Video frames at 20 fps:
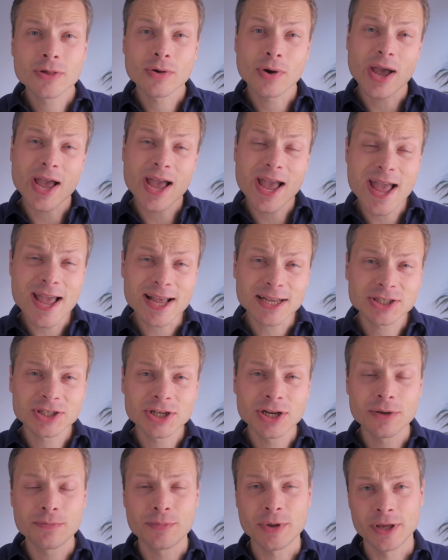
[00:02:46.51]
to
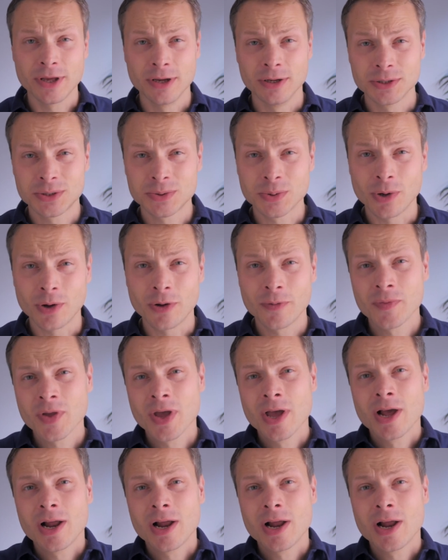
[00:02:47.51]
actually be useful?